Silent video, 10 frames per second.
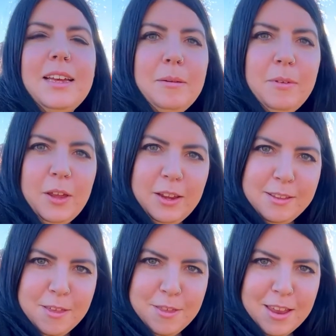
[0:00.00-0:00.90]
I've
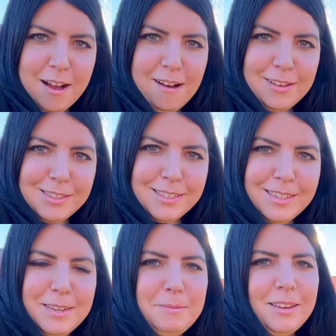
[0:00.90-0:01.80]
heard that they are
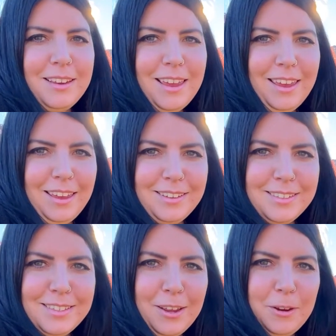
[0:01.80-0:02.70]
sleeping here,
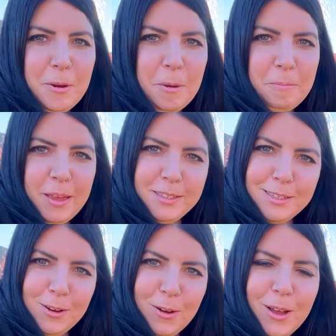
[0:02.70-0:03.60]
so I
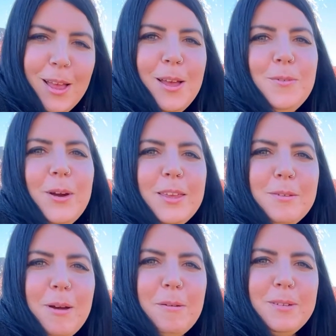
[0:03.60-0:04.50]
best not wake
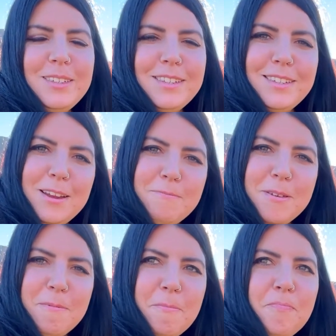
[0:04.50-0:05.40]
them up and disturb
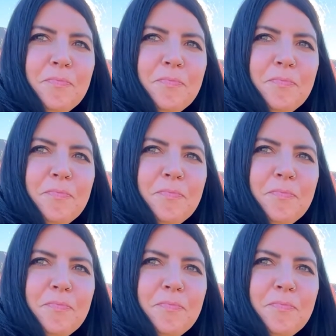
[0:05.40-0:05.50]
them.